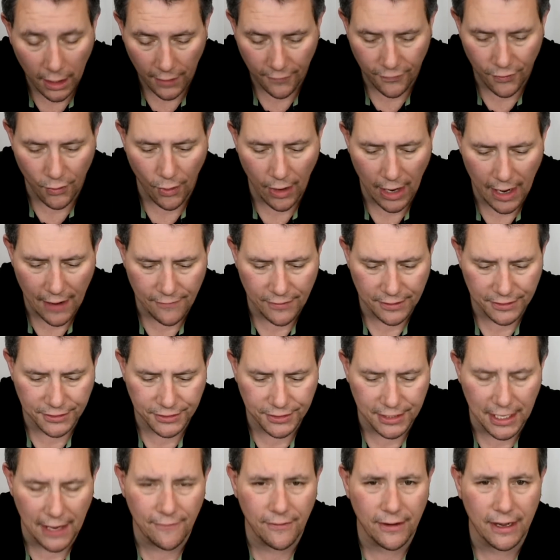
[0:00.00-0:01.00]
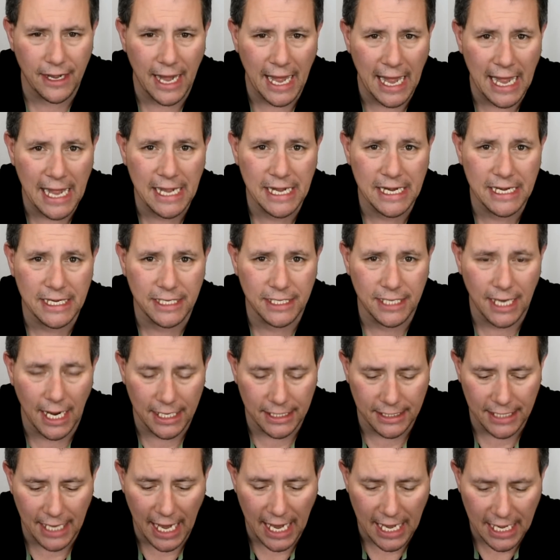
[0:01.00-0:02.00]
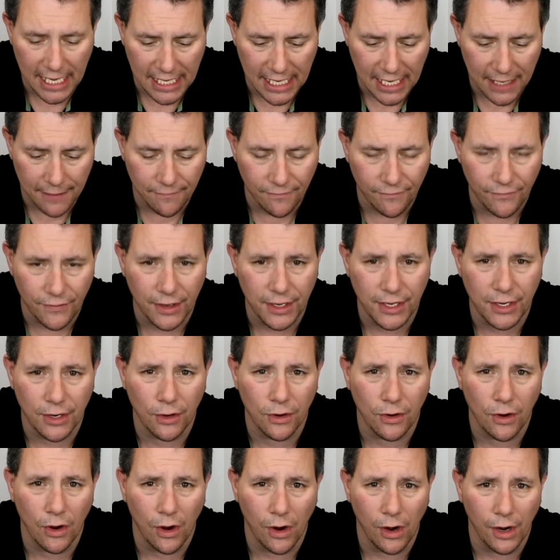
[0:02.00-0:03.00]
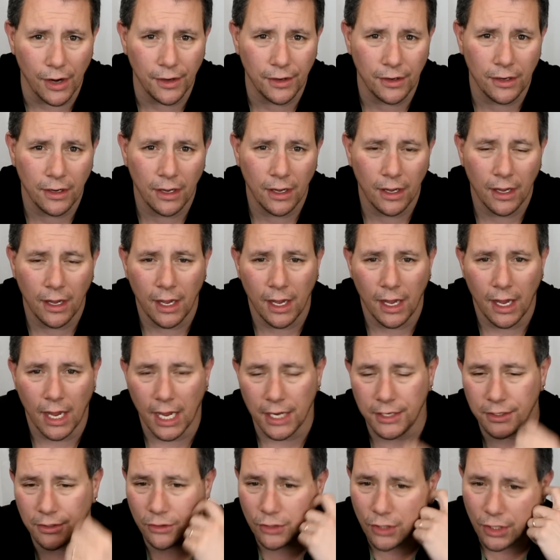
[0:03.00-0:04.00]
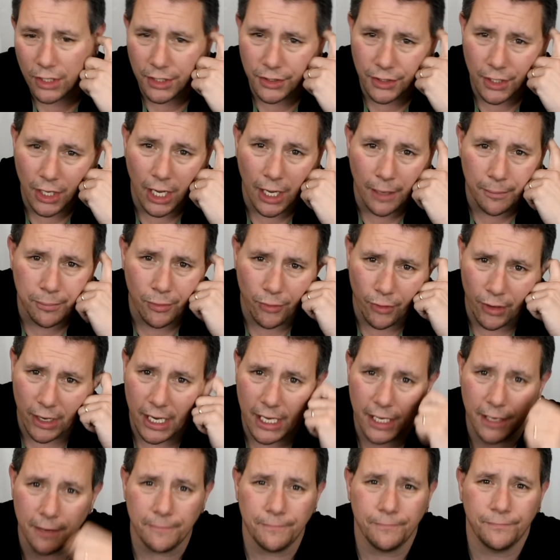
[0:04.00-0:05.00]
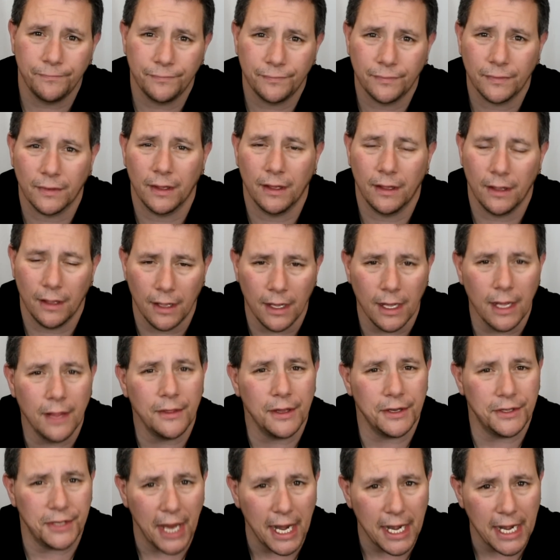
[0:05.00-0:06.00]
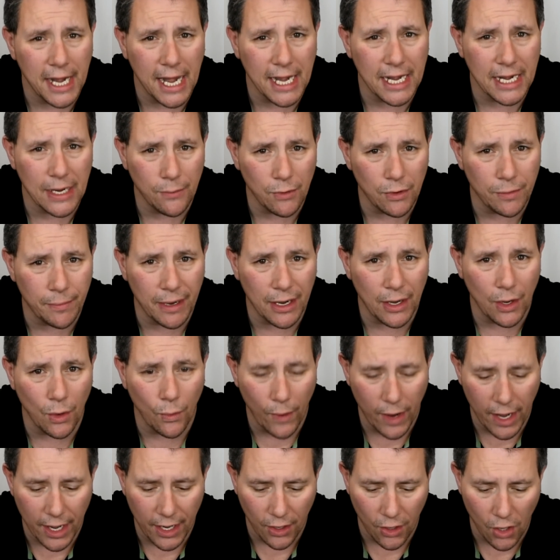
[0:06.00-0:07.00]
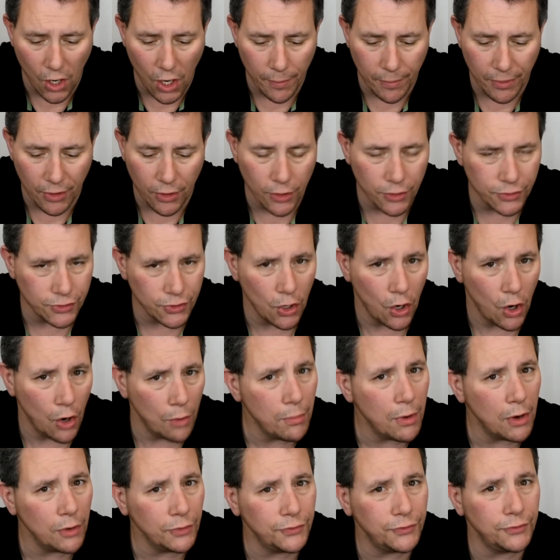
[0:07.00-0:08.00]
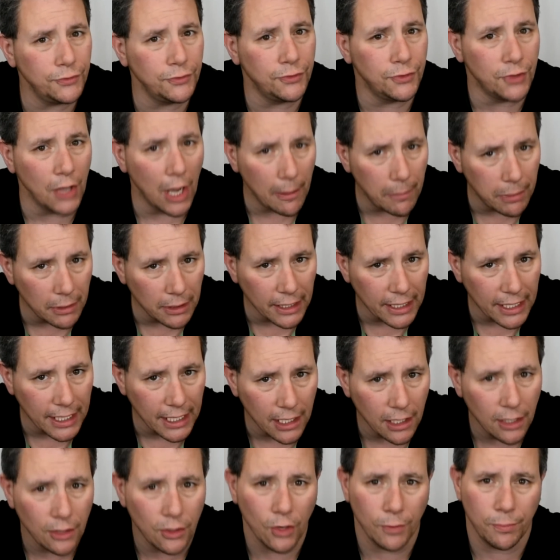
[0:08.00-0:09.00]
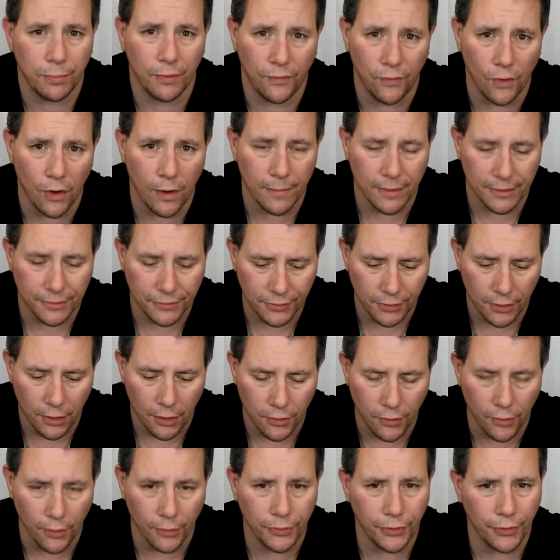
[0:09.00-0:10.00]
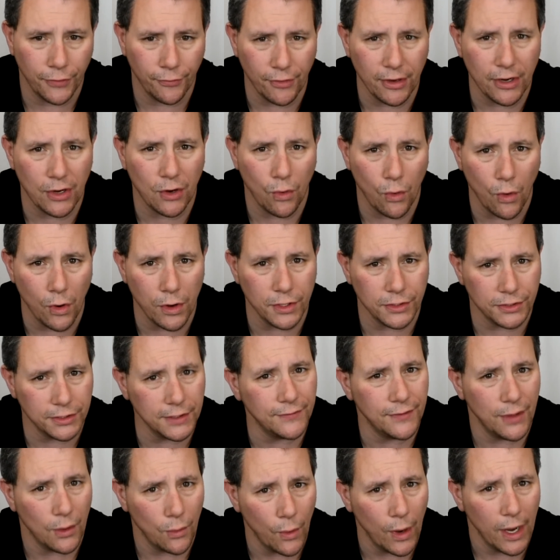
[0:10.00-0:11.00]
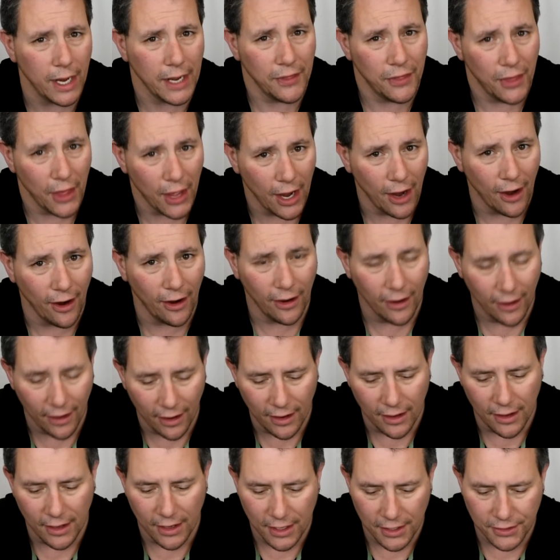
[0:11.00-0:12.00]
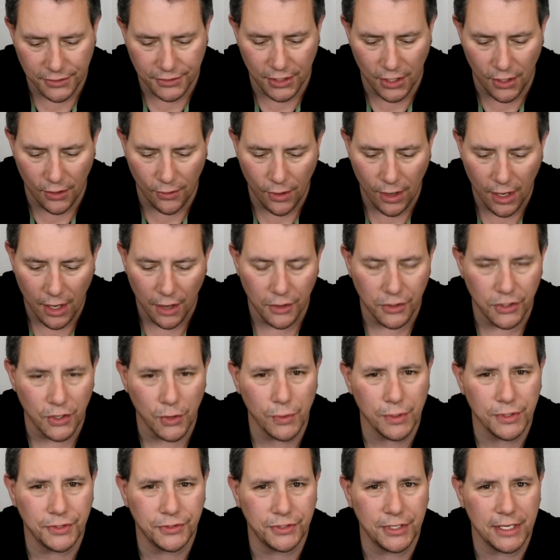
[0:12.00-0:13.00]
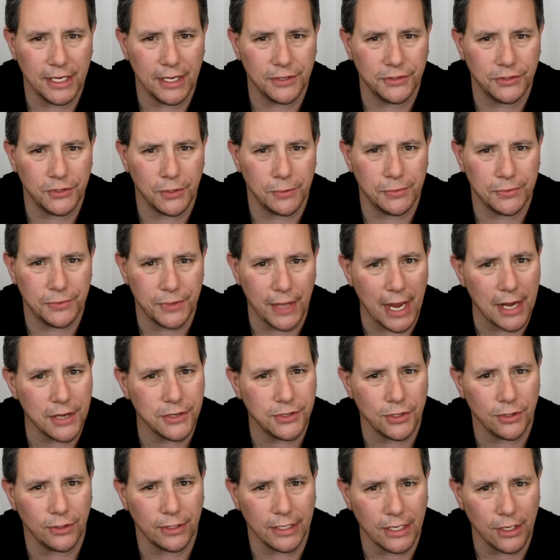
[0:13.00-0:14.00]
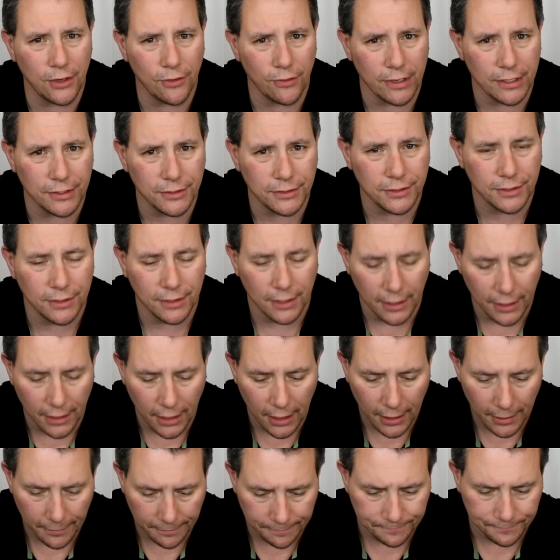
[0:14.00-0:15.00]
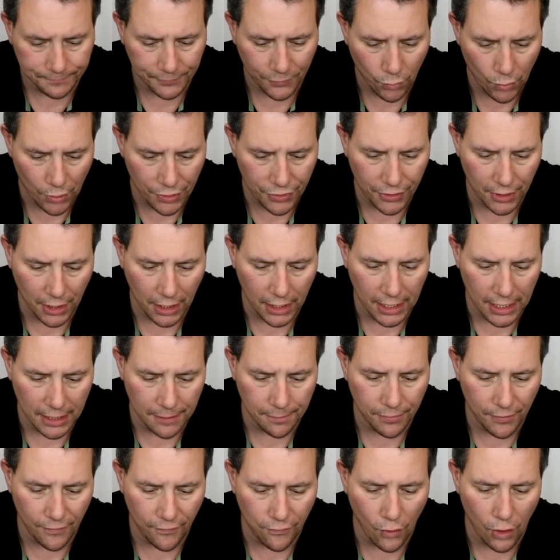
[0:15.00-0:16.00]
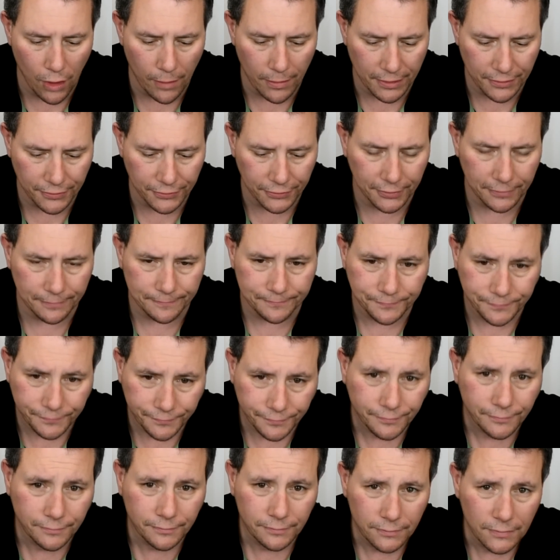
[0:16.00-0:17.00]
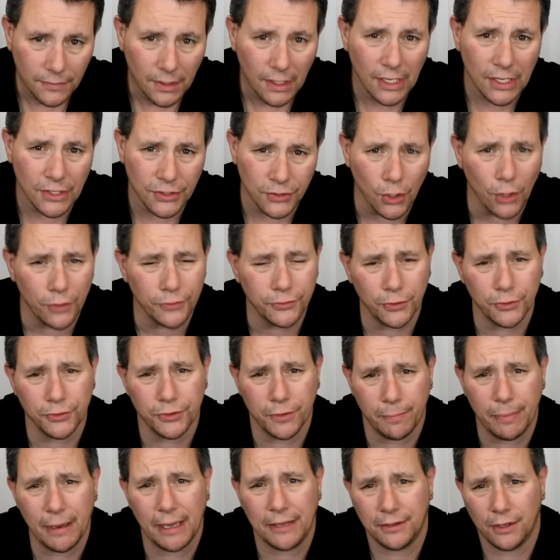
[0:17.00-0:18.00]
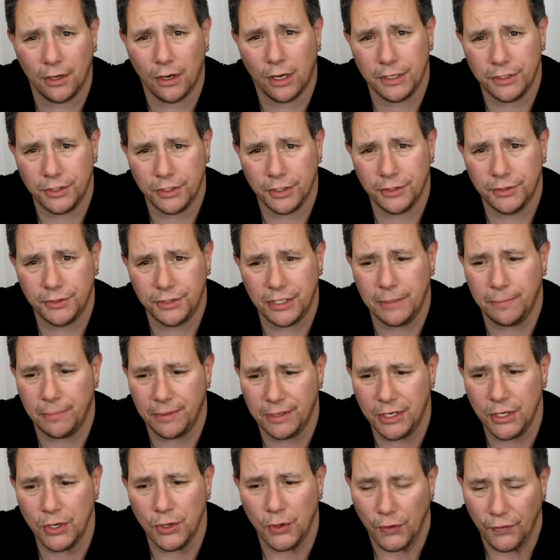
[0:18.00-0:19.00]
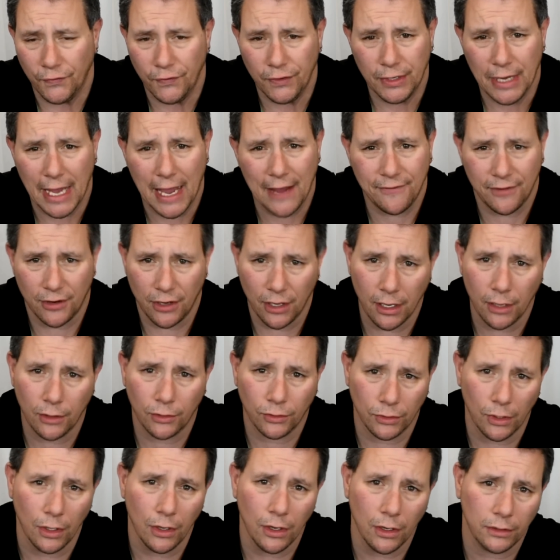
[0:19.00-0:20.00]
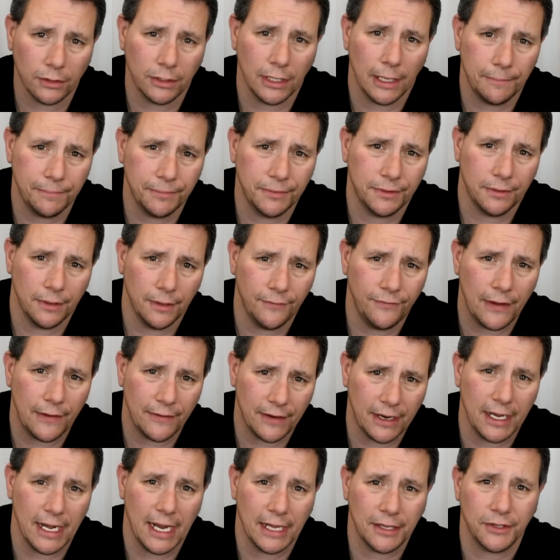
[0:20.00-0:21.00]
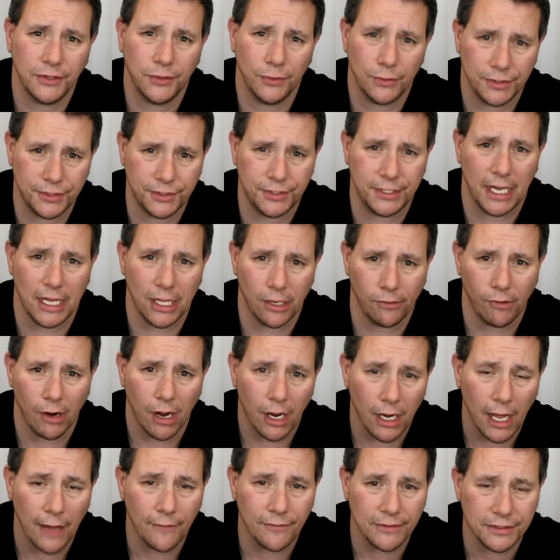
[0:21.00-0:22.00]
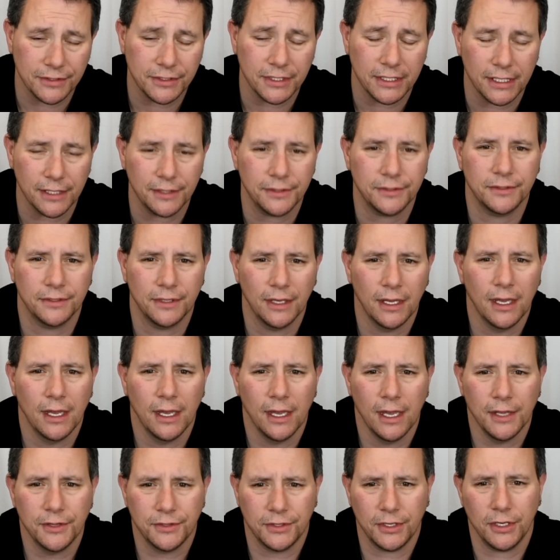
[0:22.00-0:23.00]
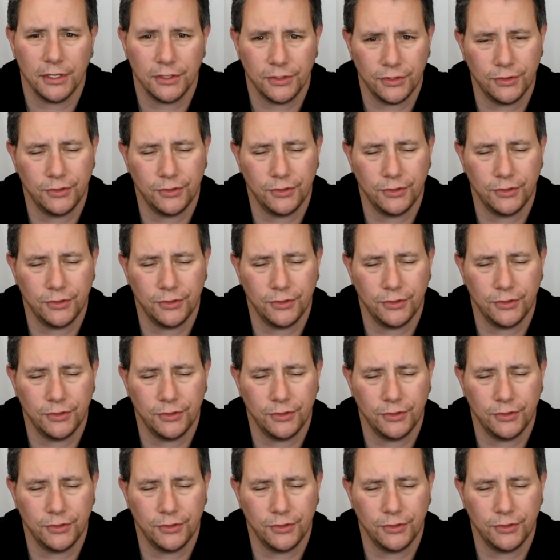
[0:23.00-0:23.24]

if you have a 780 titanium video card and you're looking to upgrade, the 1080 would be the way to go because you're almost doubling your performance. You're three quarters of the way there. So you would see a substantial increase with, uh, in performance. It's also dependent on your CPU. If you have it hooked, hooked up, if you have it connected to a Celeron, obviously it's it's going